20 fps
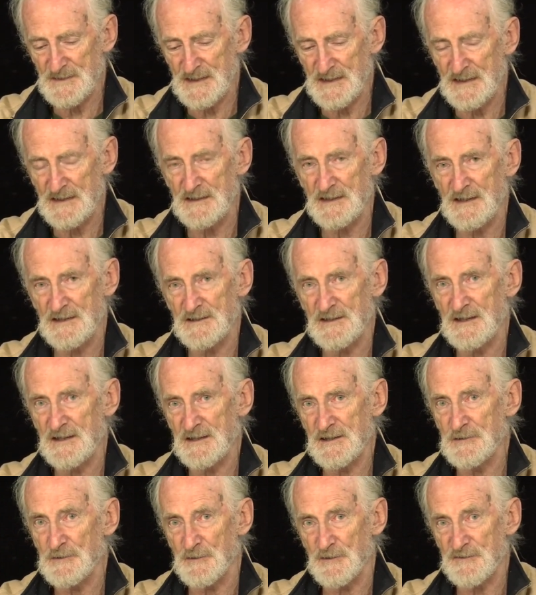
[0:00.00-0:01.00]
and, and
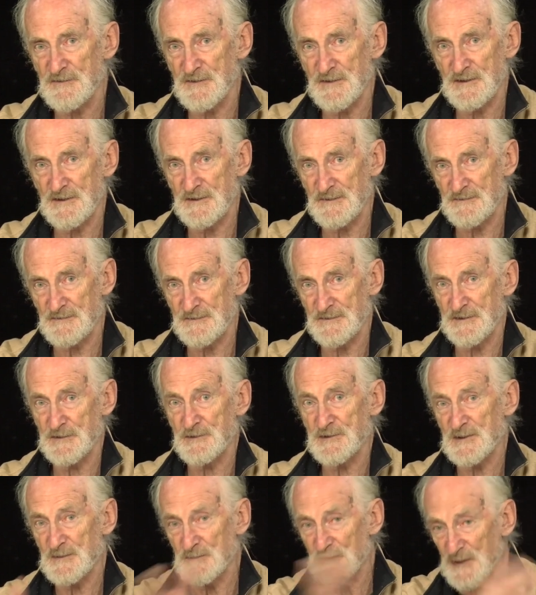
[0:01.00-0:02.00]
you know if if you
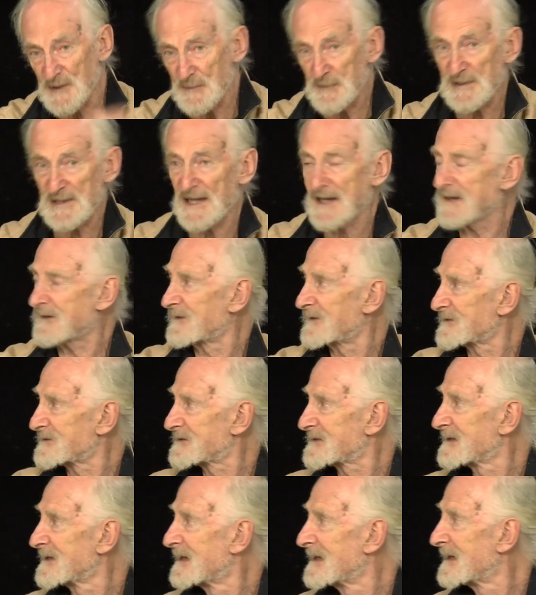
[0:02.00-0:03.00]
can replay
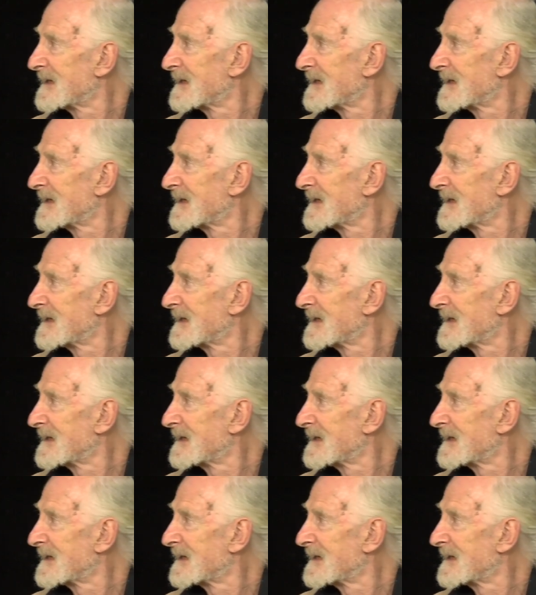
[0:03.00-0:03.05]
this